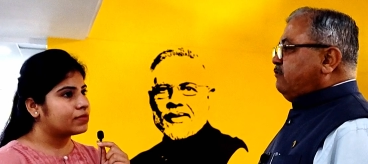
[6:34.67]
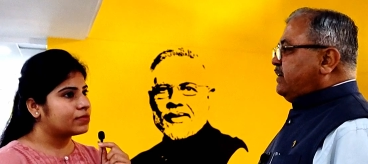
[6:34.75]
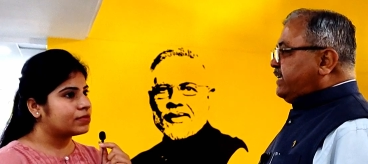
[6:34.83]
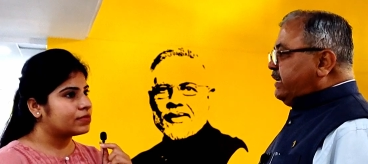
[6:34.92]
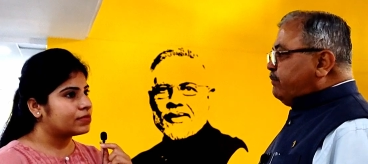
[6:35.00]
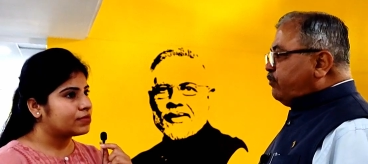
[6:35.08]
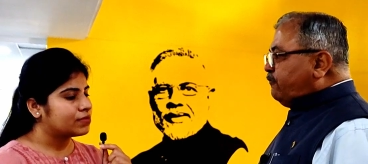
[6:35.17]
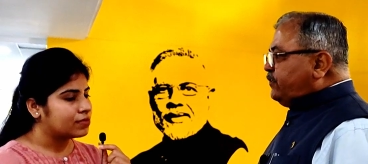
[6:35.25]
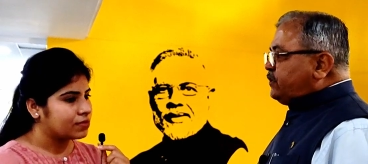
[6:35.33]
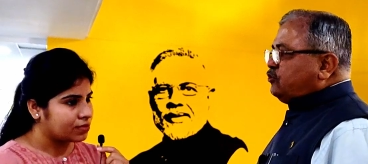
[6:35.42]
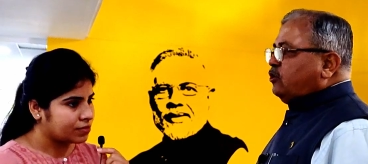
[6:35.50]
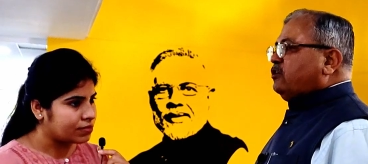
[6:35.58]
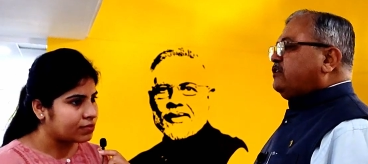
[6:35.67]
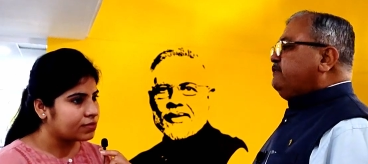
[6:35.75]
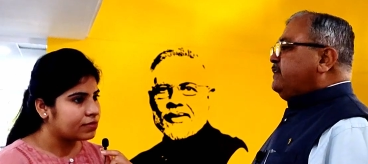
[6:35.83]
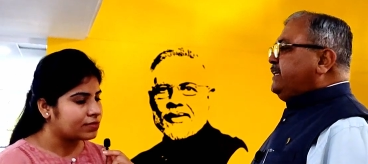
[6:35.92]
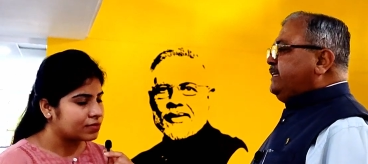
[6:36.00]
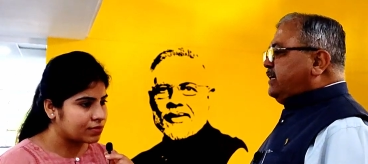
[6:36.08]
Speaker 1: working professional or even
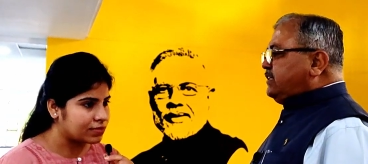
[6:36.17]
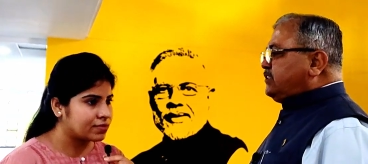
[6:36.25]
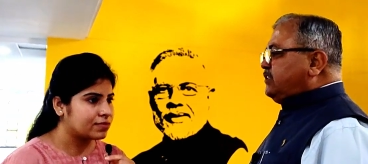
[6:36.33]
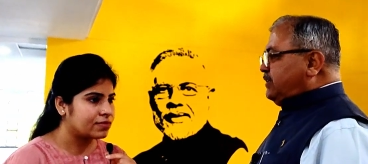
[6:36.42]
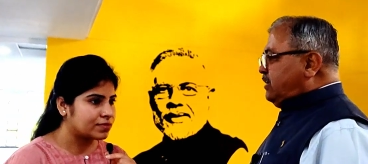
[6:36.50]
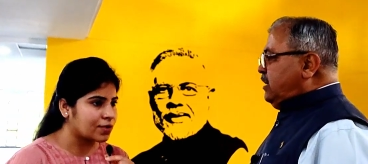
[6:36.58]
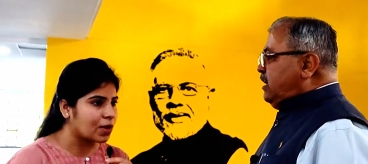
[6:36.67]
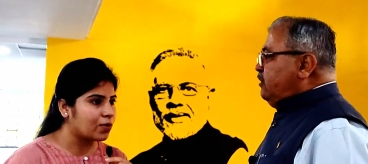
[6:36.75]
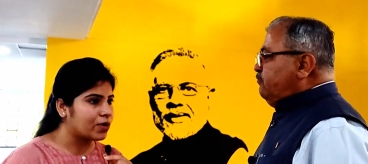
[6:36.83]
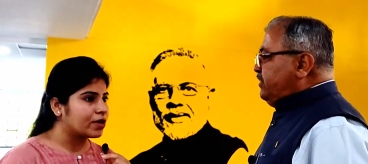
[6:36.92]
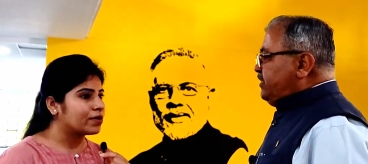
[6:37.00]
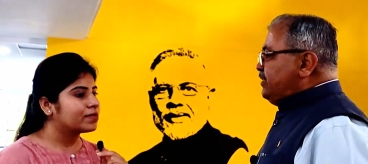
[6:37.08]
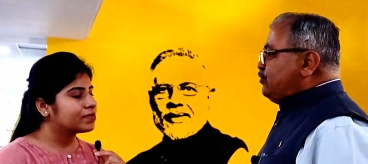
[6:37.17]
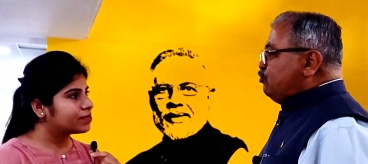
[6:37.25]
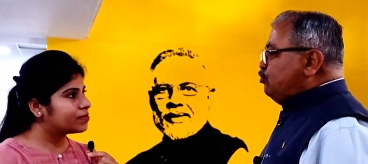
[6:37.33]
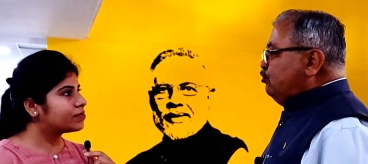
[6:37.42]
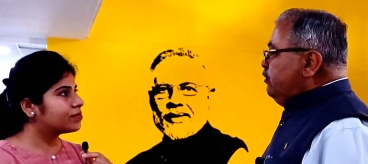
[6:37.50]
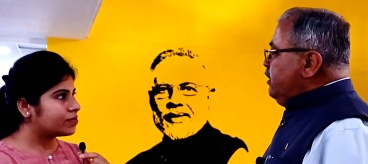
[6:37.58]
a youngster okay. wishes to
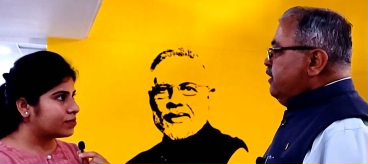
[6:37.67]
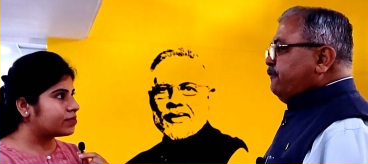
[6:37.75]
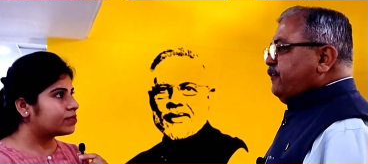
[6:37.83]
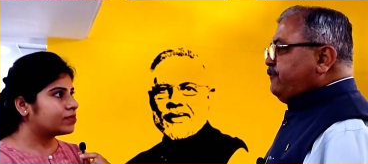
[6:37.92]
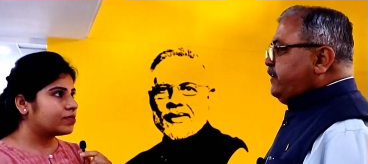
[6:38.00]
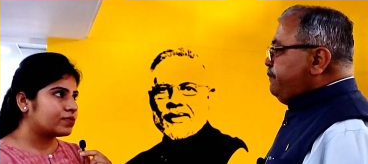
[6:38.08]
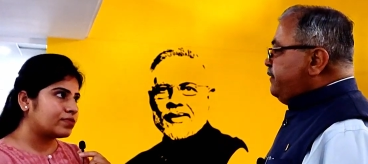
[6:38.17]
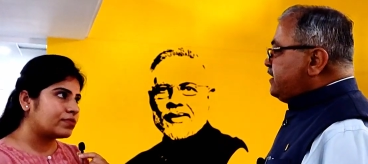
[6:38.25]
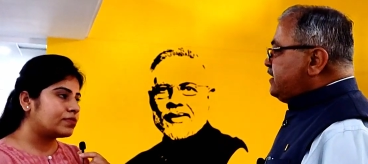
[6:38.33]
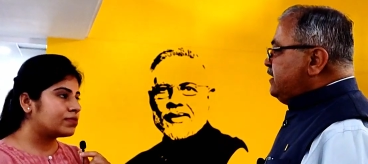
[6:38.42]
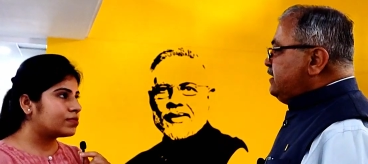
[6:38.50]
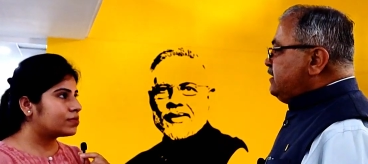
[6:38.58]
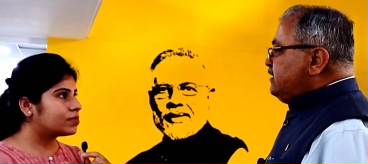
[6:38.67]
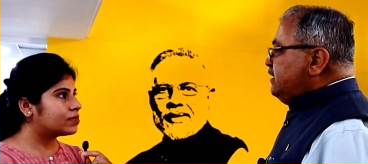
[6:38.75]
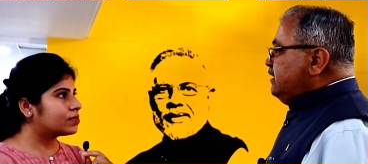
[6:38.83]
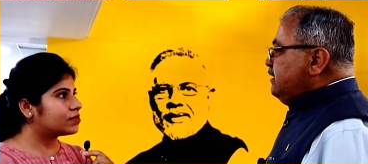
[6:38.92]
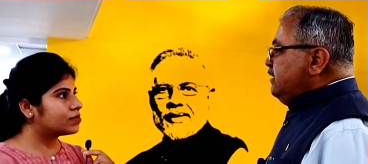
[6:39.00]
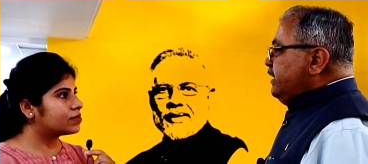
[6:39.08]
do 50 percent
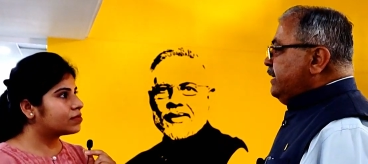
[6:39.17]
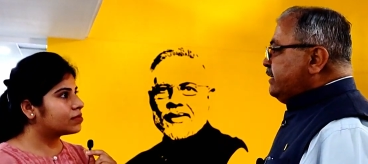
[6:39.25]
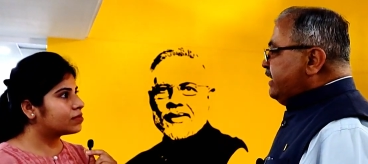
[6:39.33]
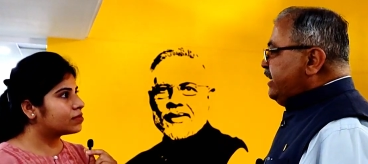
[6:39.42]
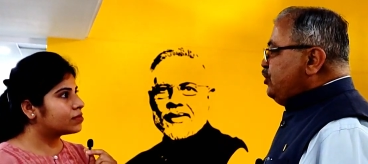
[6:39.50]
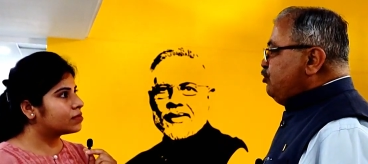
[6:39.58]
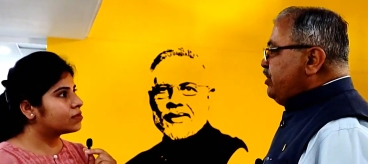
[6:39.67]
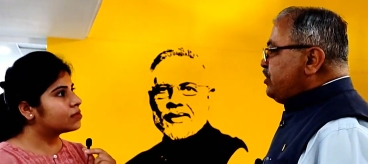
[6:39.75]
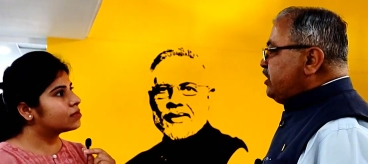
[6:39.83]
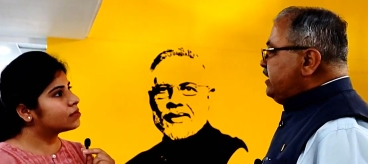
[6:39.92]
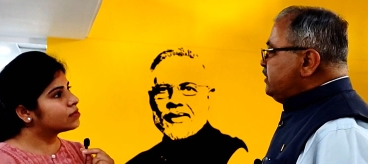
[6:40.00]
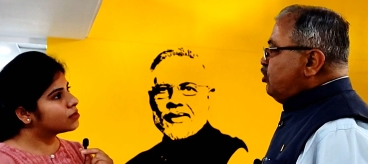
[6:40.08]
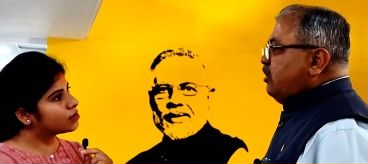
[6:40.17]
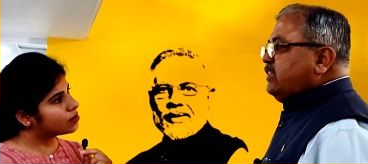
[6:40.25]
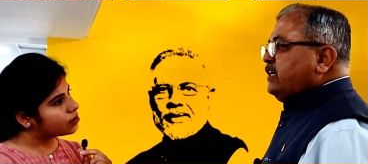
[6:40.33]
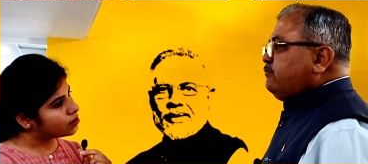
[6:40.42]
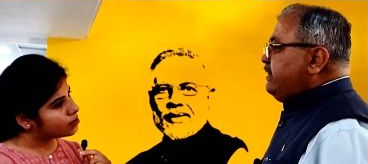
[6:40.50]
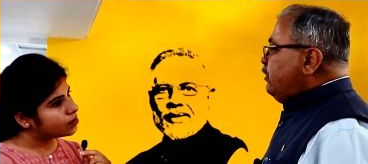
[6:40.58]
in graduation is all that
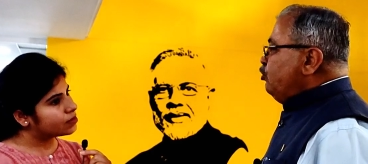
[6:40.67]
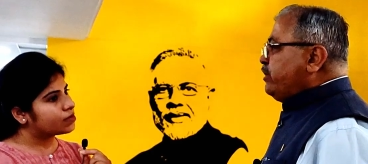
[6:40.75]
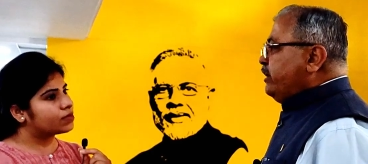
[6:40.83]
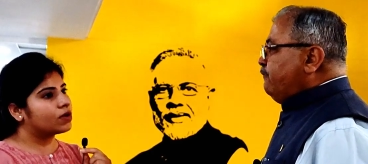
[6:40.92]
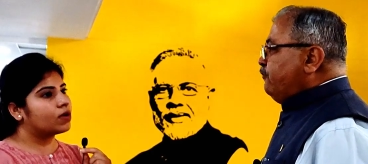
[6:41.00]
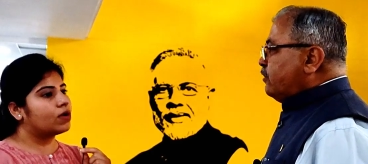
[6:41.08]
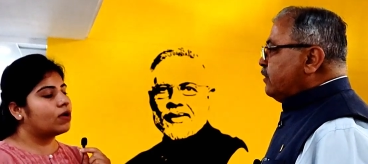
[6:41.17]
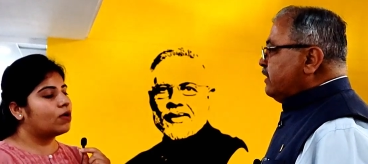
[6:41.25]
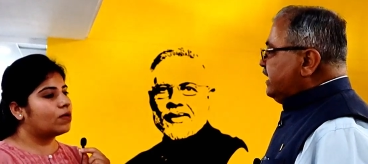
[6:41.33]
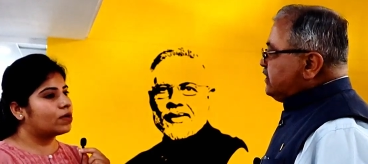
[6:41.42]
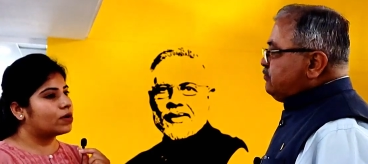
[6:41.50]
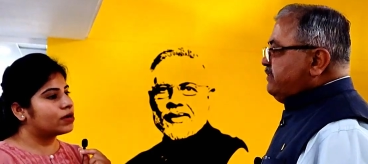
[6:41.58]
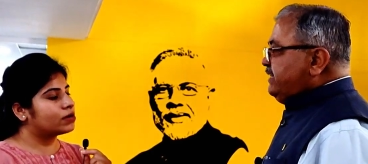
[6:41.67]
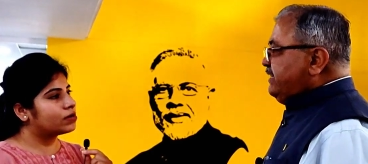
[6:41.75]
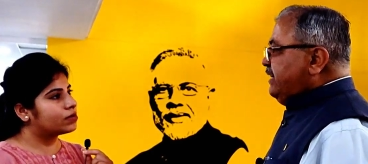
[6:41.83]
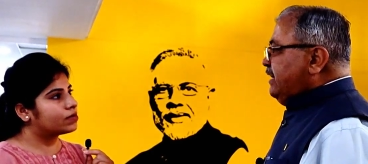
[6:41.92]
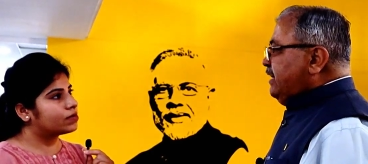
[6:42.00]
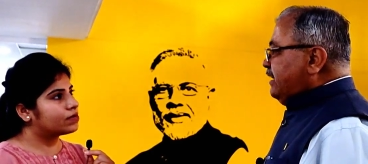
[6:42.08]
we are looking for all rest right. we
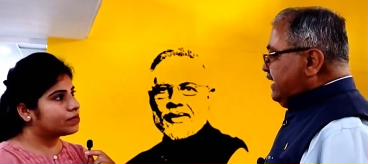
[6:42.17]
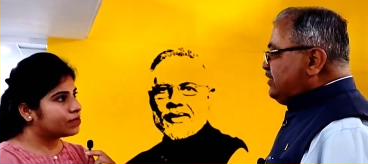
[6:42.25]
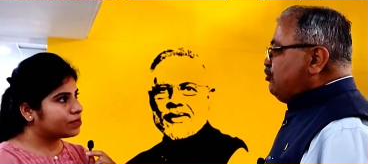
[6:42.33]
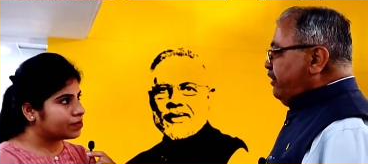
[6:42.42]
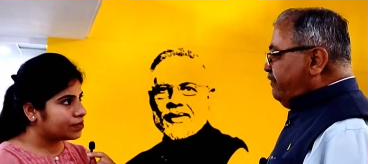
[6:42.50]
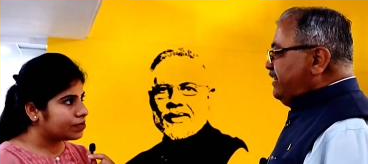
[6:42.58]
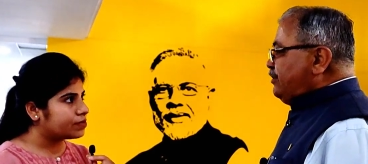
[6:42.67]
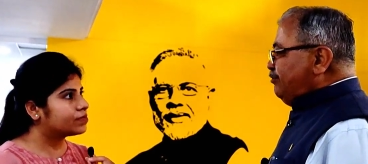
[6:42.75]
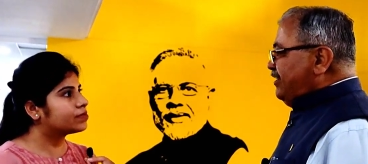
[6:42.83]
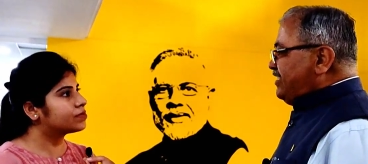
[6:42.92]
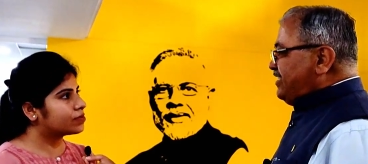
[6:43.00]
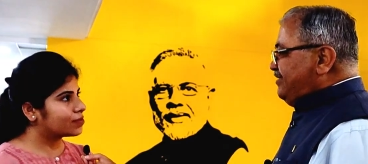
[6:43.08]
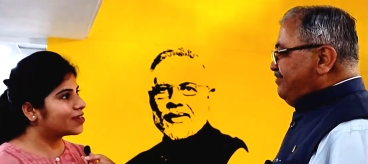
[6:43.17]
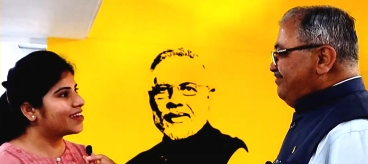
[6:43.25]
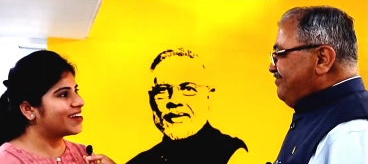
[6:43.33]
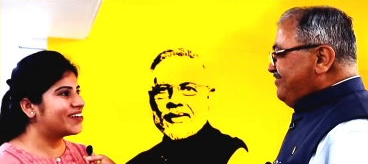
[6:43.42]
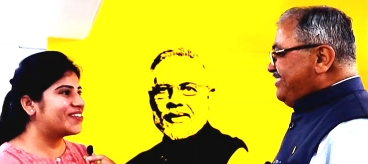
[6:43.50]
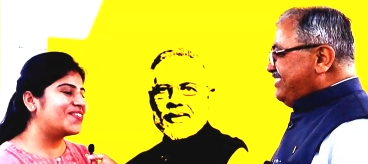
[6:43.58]
rest you leave it to us
Speaker 2: yeah
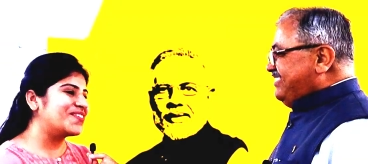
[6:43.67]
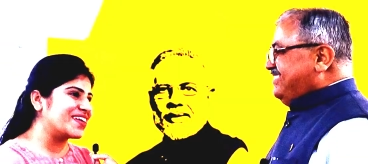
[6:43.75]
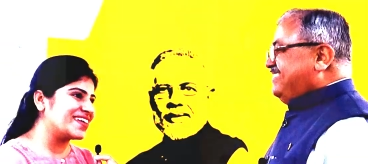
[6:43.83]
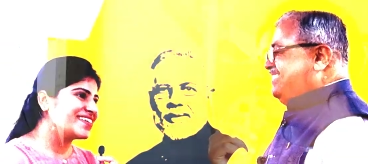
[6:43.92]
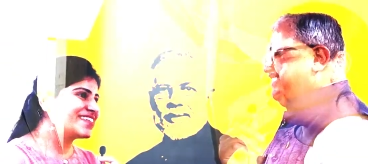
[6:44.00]
okay